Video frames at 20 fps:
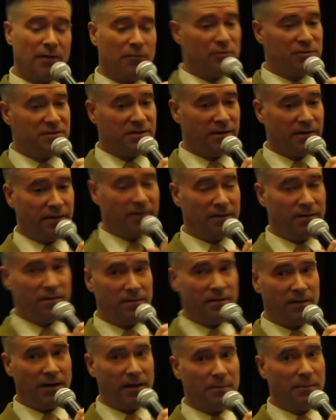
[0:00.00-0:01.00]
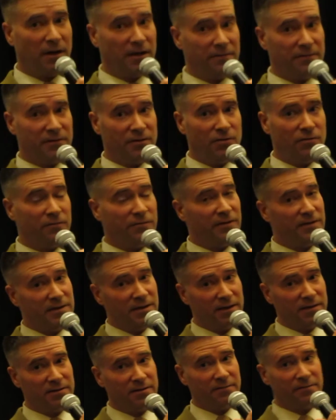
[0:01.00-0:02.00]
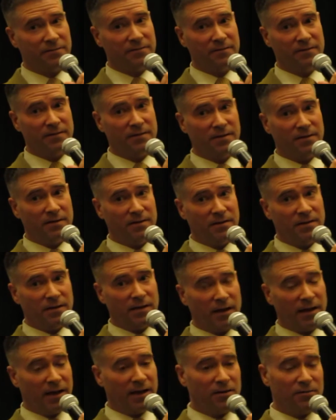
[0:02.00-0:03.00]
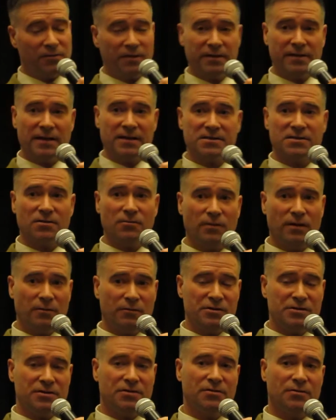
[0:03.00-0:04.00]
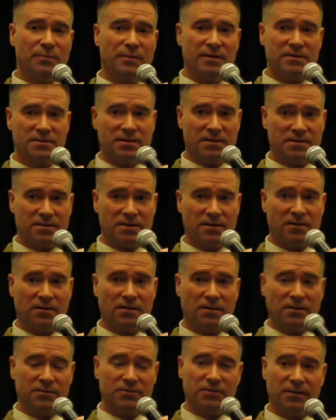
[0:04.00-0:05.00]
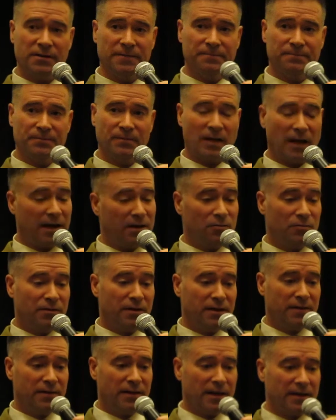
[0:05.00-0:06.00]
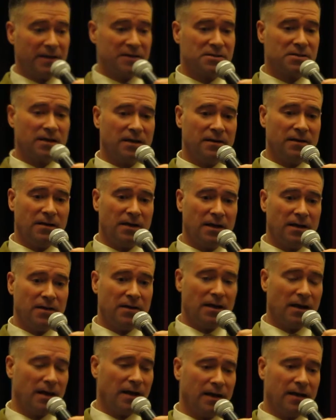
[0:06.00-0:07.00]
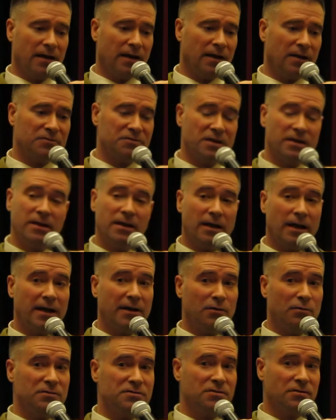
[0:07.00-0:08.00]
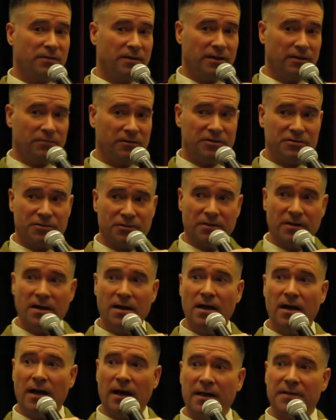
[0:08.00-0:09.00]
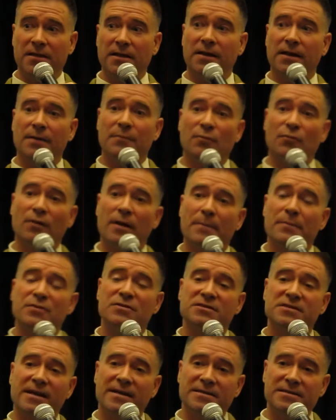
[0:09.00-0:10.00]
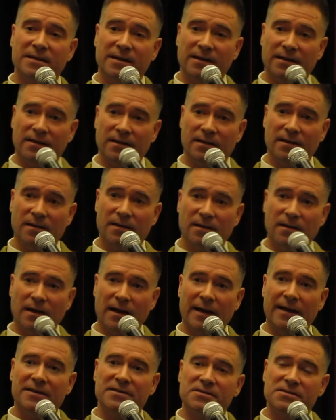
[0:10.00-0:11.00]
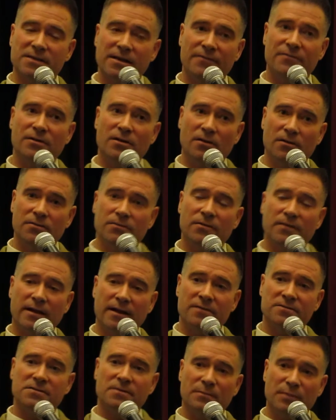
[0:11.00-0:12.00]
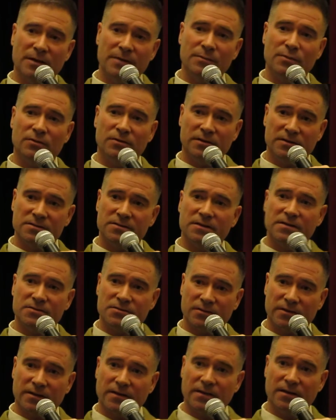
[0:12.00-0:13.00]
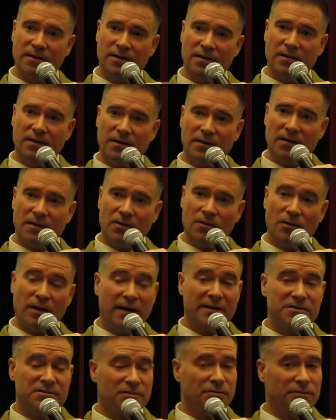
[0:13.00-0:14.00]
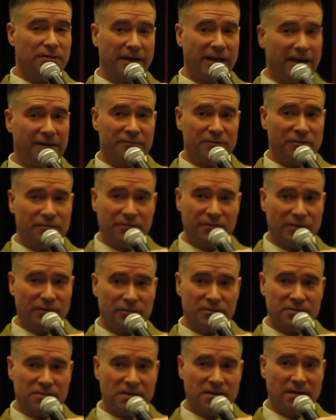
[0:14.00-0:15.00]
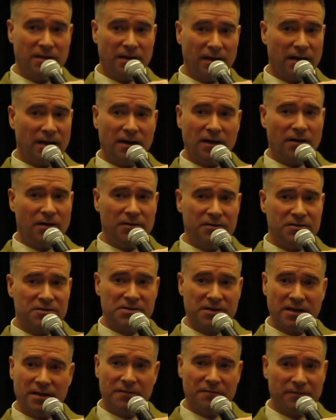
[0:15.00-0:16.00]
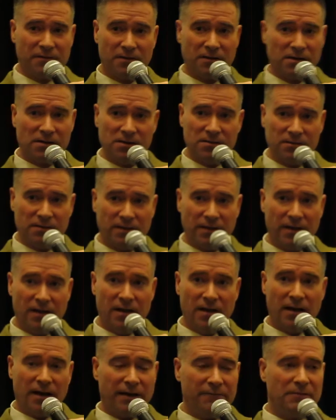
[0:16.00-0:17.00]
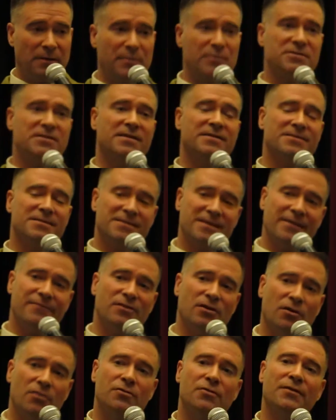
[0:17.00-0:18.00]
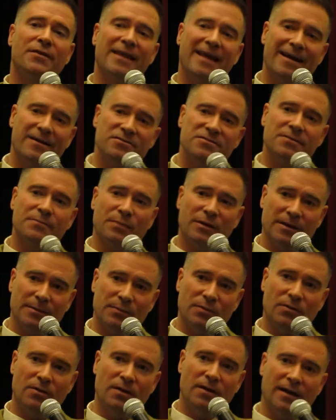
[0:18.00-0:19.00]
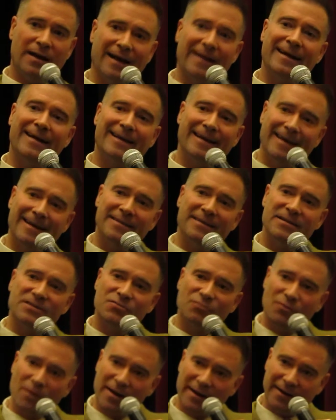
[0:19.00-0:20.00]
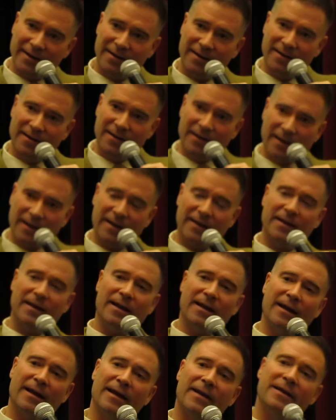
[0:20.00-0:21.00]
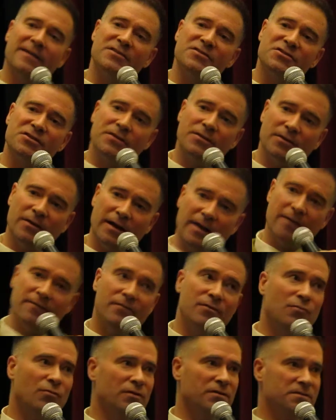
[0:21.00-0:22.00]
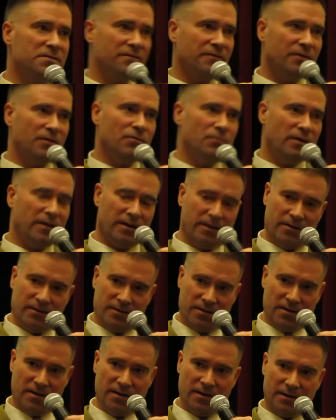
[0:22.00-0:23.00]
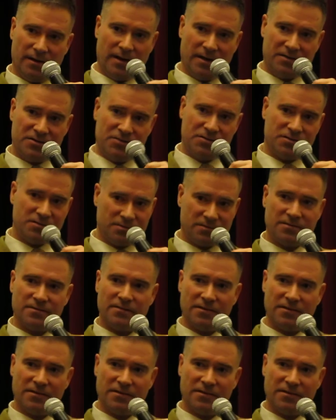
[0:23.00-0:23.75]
I will tell you, in my view, vindictive. And I don't think that's the way we should do business in our country. I don't think that. And I'll tell you, I also think, Richard, I think I'm representing, I got 700,000 people in this district. I certainly have your views, and I understand them very clearly. I represent 700,000 people. I got to get this right. And I got to consider everyone's view here, not just,